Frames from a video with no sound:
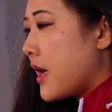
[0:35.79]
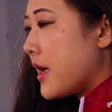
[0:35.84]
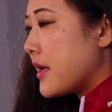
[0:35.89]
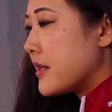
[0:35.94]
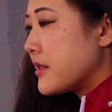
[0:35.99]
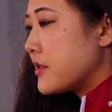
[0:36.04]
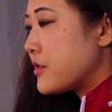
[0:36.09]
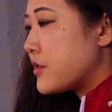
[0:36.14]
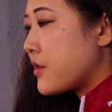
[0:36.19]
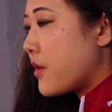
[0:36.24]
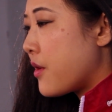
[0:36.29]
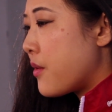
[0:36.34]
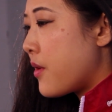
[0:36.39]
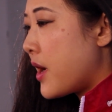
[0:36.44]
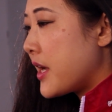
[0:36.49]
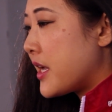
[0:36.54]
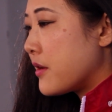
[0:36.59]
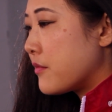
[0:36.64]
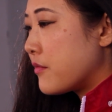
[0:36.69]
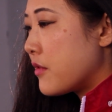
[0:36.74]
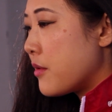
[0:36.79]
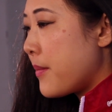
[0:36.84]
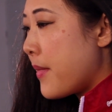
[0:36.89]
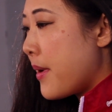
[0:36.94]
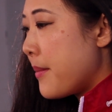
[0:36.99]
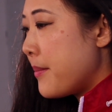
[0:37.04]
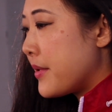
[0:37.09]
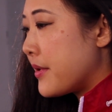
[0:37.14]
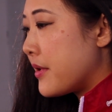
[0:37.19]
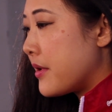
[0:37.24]
And so I can
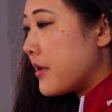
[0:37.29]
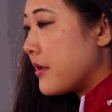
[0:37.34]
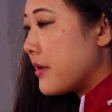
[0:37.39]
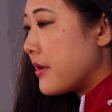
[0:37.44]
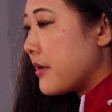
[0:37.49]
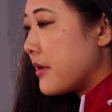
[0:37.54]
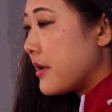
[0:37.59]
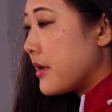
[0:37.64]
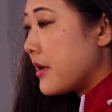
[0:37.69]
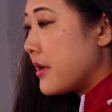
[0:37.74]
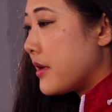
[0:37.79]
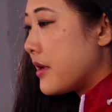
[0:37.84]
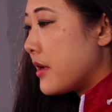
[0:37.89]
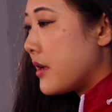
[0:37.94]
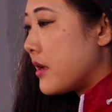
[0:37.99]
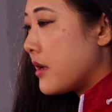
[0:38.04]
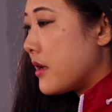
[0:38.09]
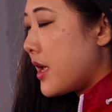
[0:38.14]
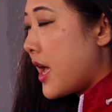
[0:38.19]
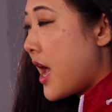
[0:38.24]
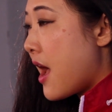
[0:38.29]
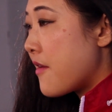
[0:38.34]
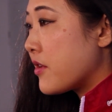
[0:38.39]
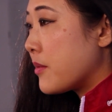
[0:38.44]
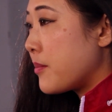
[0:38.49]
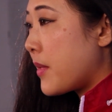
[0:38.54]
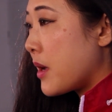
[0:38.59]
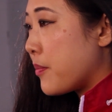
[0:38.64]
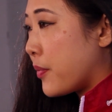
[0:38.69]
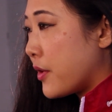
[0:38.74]
remember
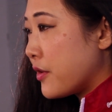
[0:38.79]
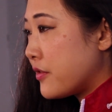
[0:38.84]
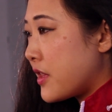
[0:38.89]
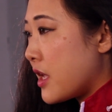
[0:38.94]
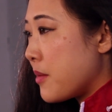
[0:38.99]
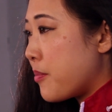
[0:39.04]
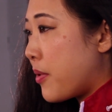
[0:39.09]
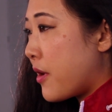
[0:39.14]
having my birthday